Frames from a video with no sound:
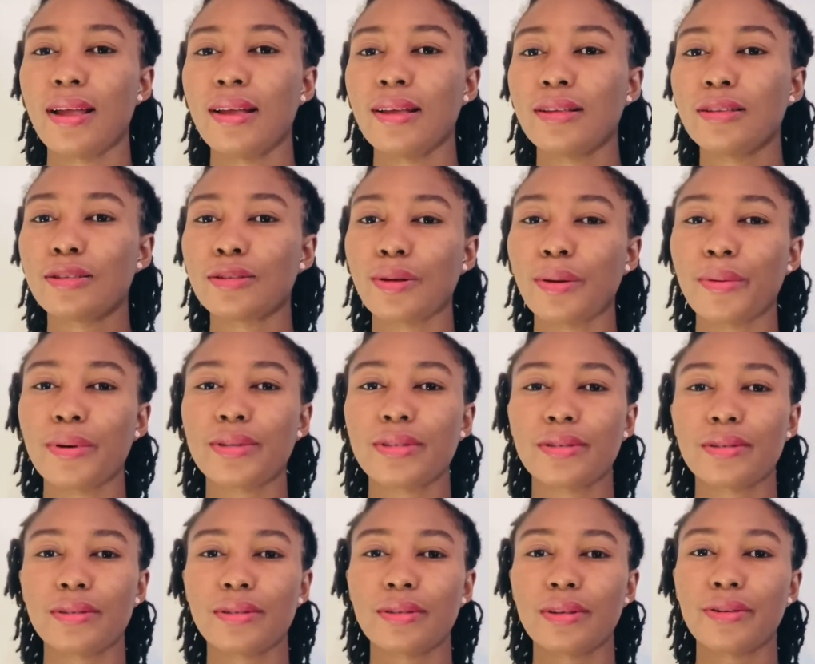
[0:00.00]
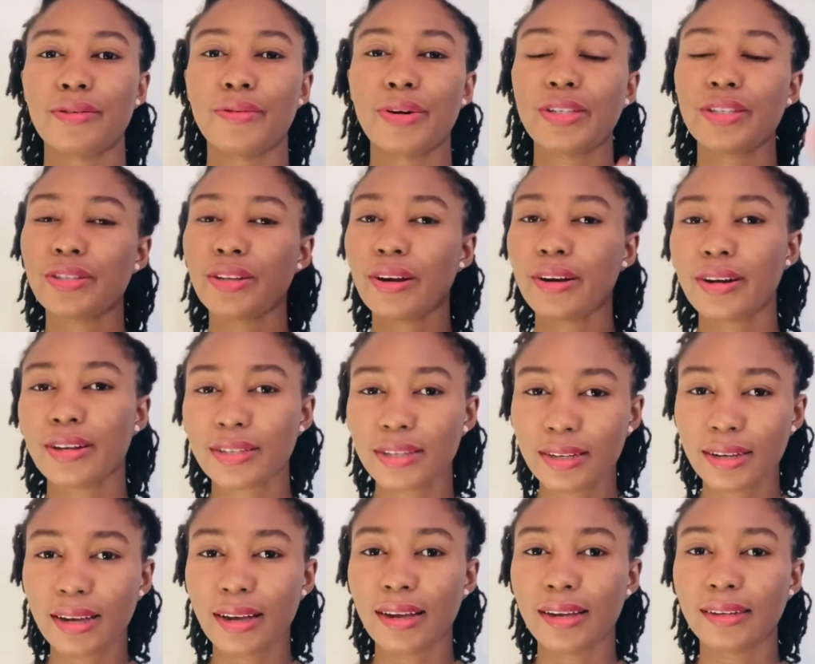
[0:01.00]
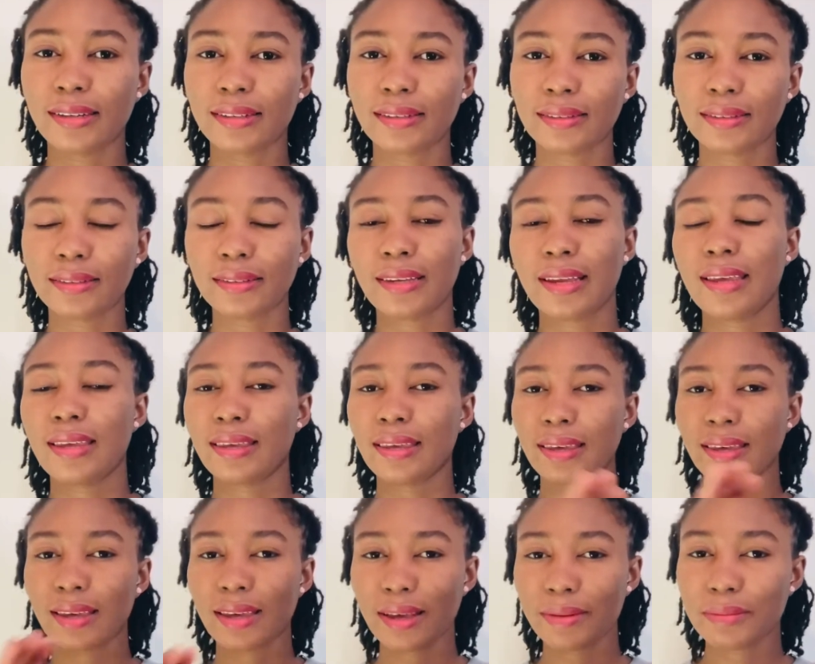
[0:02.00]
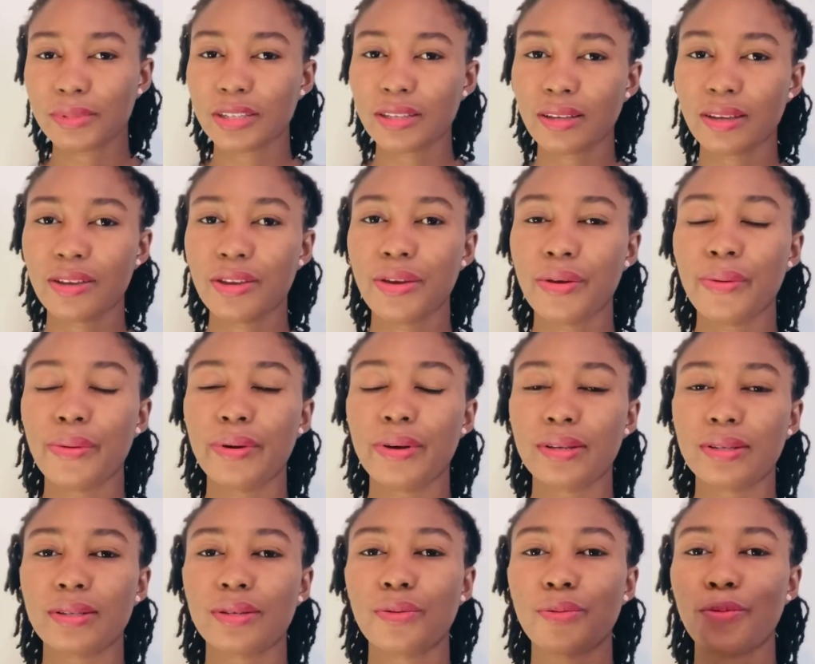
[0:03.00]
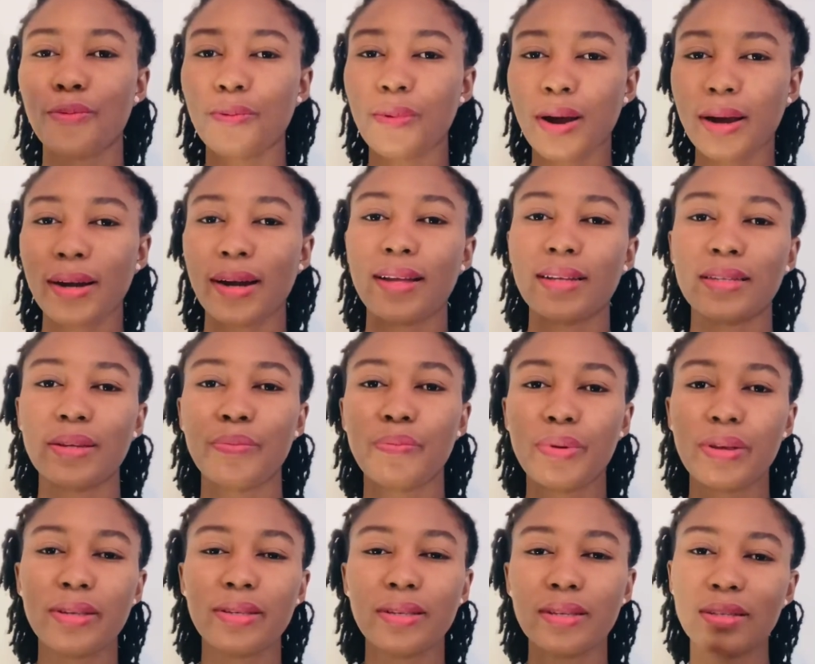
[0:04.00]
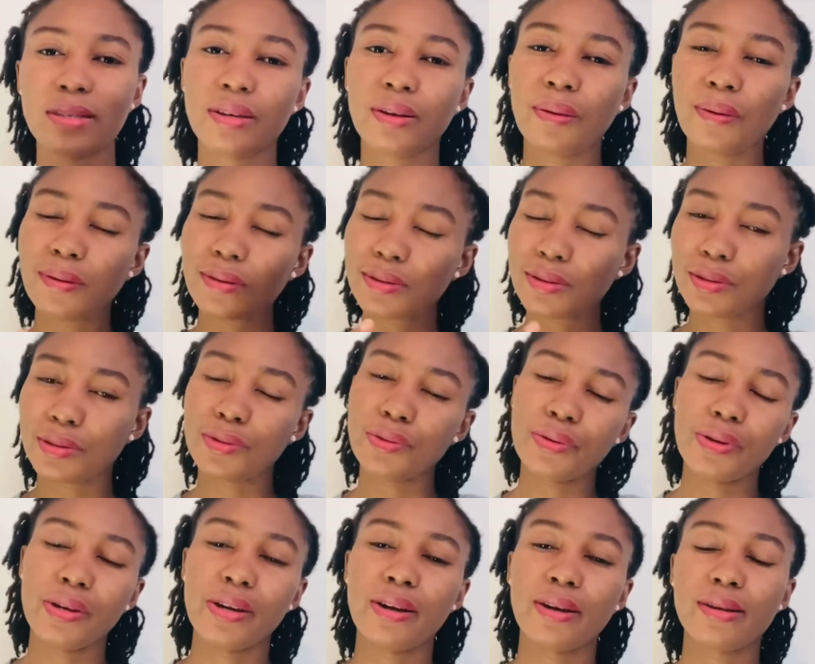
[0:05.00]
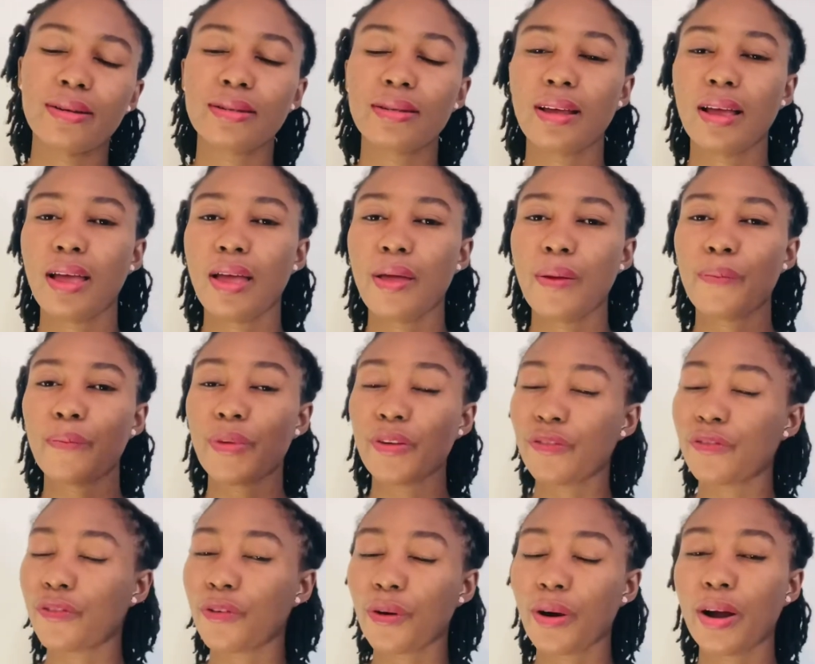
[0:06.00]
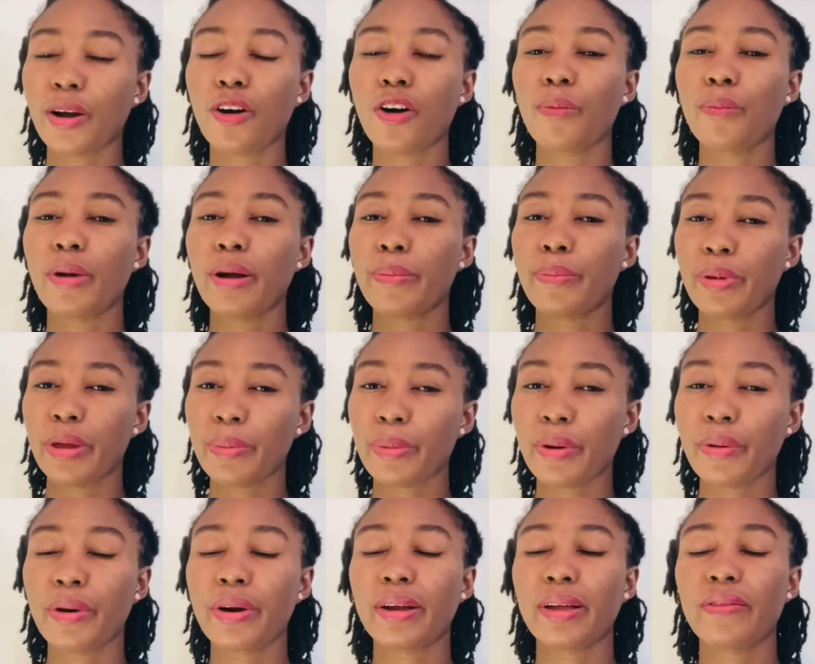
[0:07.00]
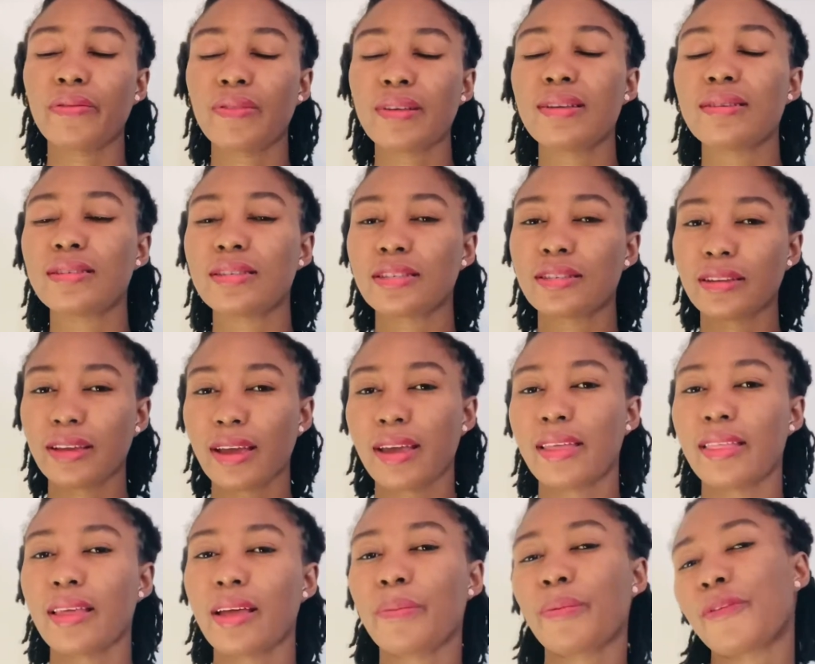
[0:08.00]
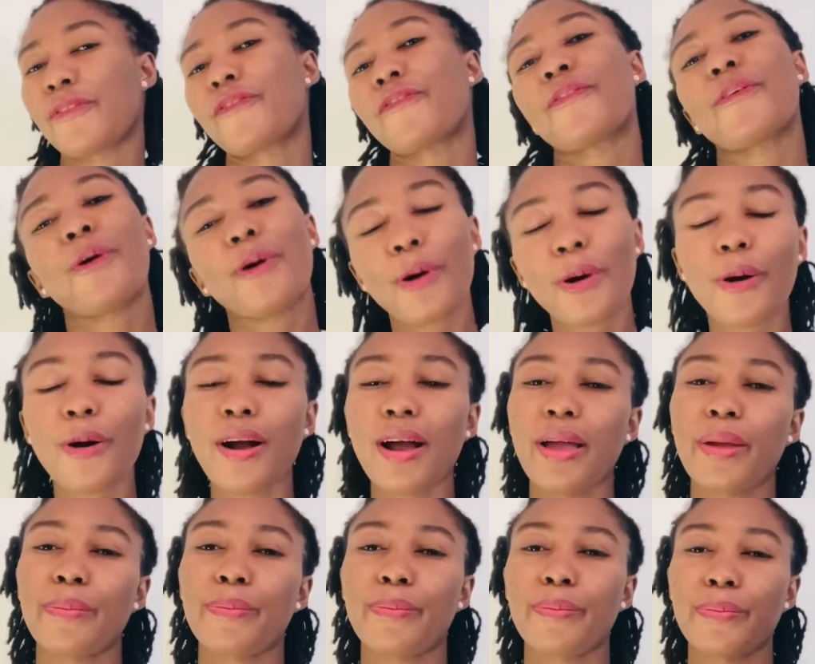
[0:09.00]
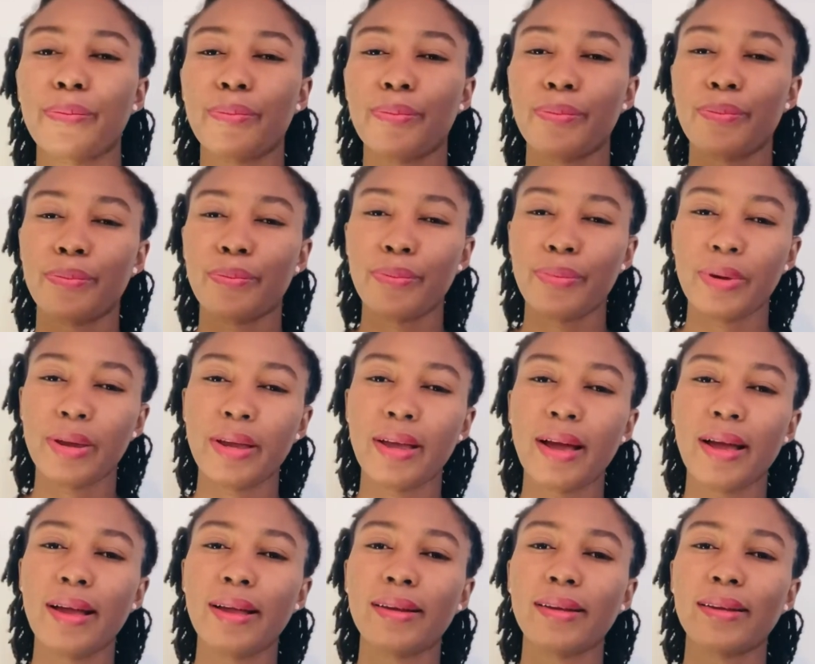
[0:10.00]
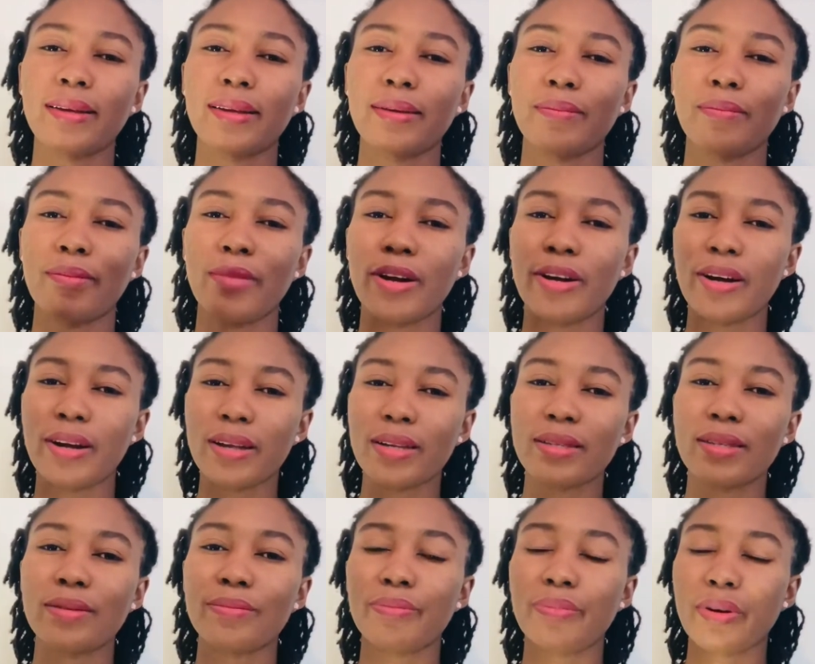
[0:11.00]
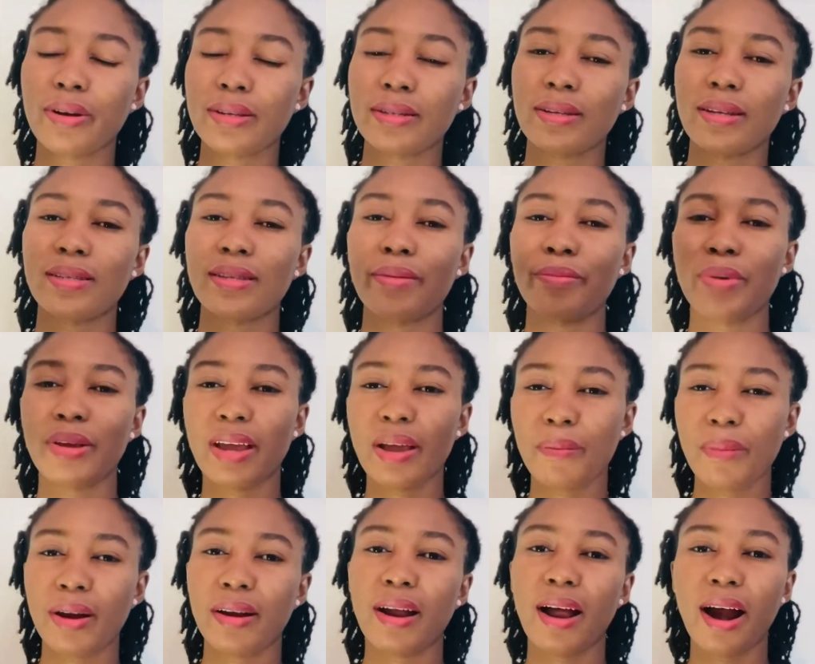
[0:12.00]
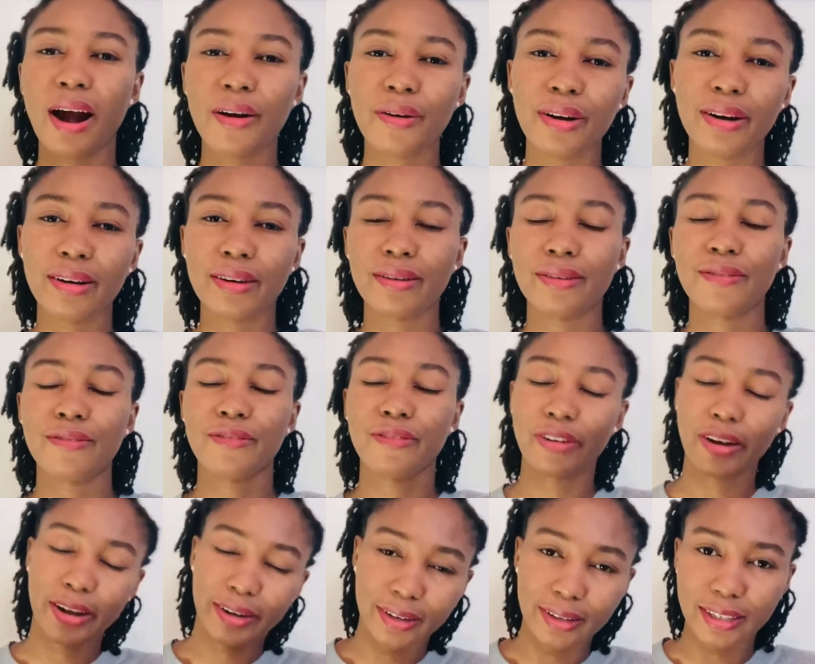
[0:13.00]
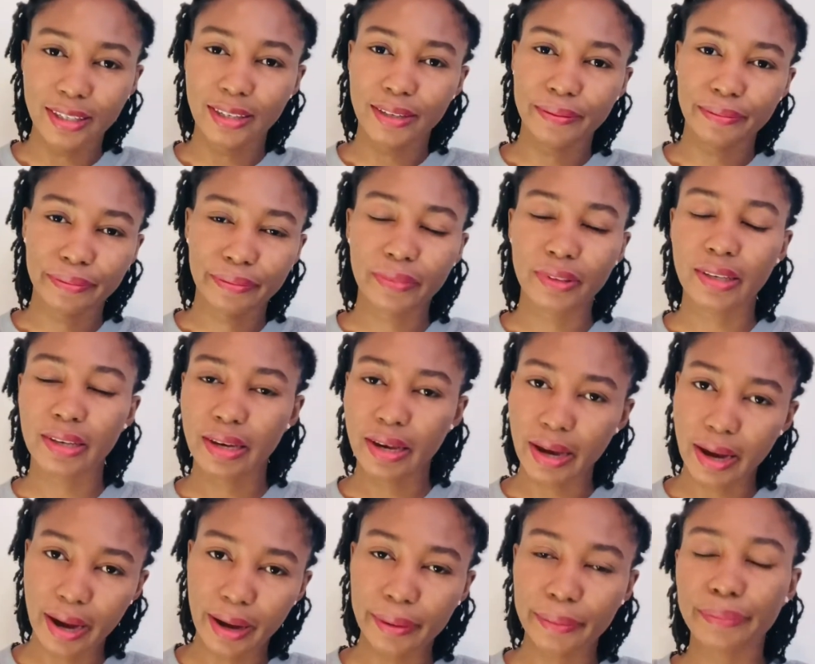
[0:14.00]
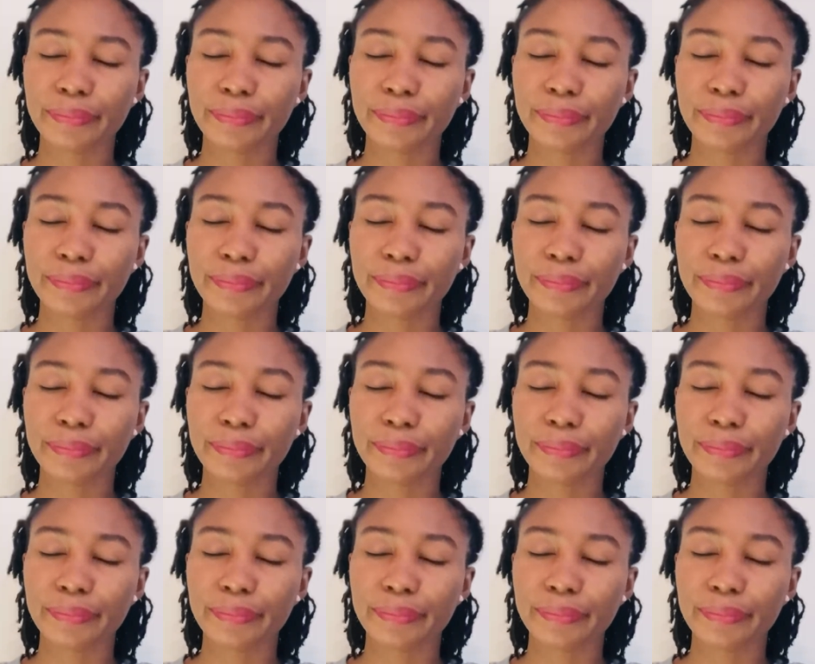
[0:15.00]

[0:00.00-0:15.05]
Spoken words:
So I was a registered nurse in Ghana, came to the US, worked as a PCT close to 2 years before I got my paperwork and things together, before I began my nursing process and became an RN finally. Yeah.